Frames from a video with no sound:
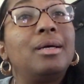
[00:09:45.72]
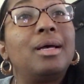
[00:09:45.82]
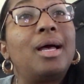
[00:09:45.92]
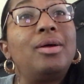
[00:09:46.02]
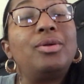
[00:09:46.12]

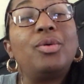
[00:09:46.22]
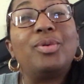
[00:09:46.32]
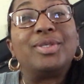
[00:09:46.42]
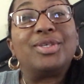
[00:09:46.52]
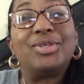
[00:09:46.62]
I don't know
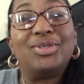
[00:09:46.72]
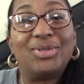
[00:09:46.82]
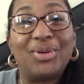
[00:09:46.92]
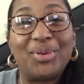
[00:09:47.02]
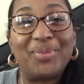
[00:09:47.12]
what to
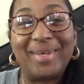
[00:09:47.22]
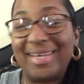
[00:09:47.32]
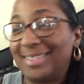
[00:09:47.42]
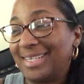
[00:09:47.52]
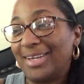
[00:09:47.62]
do
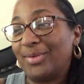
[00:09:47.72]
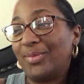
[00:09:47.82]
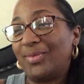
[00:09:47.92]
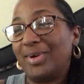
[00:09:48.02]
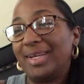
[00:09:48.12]
because I
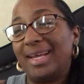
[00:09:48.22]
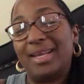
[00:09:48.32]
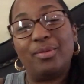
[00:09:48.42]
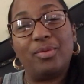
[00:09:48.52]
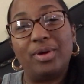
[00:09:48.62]
don't want
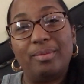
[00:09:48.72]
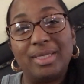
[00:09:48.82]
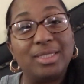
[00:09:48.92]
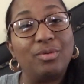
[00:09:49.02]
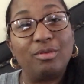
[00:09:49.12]
anyone
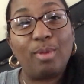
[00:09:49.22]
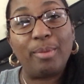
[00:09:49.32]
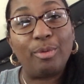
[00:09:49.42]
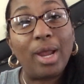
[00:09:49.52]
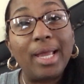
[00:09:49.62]
messing with my
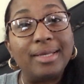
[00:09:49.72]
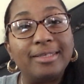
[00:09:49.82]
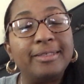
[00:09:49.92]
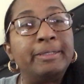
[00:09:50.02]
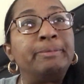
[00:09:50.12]
brain."
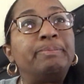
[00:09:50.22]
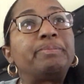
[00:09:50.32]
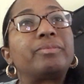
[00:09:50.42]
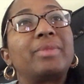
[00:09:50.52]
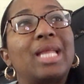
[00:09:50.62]

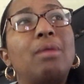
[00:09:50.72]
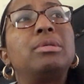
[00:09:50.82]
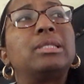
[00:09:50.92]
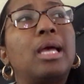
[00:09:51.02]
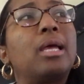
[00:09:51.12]
That
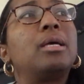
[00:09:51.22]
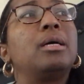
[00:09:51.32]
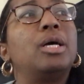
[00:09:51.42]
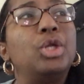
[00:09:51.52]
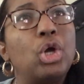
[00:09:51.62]
was like
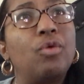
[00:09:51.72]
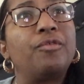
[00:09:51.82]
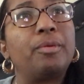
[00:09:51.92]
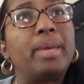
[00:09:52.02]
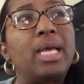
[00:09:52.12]
a no
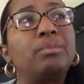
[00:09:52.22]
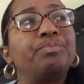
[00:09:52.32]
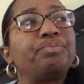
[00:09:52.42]
for me.